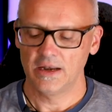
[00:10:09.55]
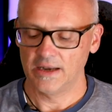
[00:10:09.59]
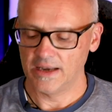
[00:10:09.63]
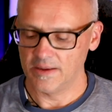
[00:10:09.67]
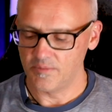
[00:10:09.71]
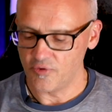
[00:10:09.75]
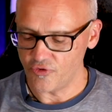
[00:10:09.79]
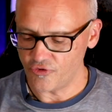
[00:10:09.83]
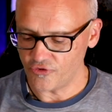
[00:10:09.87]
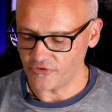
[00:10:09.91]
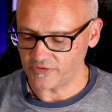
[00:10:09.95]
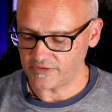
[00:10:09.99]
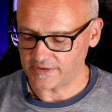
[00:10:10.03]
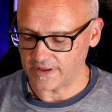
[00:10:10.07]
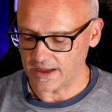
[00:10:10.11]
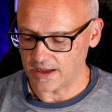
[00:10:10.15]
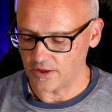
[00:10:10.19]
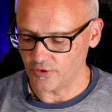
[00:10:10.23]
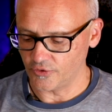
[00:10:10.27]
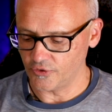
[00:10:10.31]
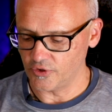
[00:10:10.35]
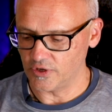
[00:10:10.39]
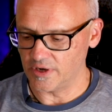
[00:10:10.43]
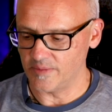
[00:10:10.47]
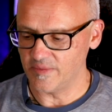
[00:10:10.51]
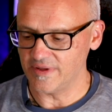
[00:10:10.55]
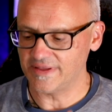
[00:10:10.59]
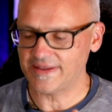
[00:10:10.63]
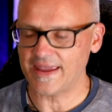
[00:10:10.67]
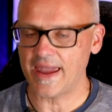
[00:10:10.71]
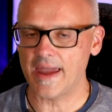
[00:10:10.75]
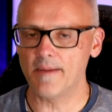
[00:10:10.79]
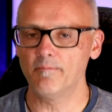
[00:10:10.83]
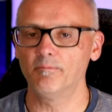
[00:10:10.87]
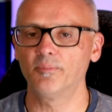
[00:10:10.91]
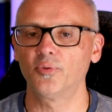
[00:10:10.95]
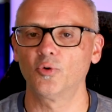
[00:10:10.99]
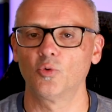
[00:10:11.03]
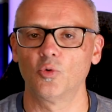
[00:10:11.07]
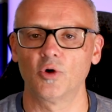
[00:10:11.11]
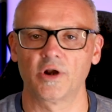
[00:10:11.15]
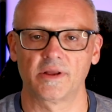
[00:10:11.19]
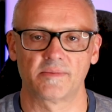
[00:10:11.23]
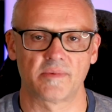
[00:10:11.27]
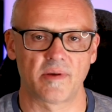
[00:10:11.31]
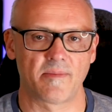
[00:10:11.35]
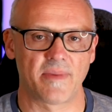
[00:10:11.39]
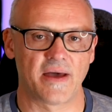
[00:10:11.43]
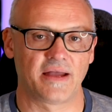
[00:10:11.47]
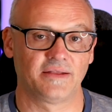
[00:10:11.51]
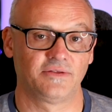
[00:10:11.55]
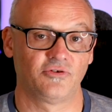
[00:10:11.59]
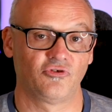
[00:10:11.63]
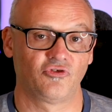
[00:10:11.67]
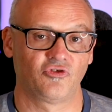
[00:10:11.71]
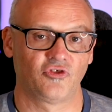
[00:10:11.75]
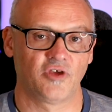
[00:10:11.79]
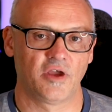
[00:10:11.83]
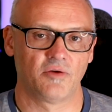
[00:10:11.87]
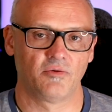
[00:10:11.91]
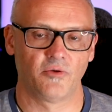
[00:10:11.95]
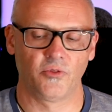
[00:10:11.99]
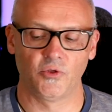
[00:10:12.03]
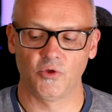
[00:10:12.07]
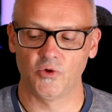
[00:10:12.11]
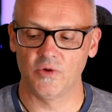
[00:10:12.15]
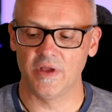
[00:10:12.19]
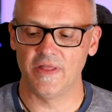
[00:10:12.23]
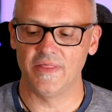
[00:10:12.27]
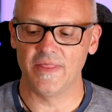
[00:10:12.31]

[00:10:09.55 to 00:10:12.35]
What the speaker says: let me just tell you, let me temper what I'm about to share with you.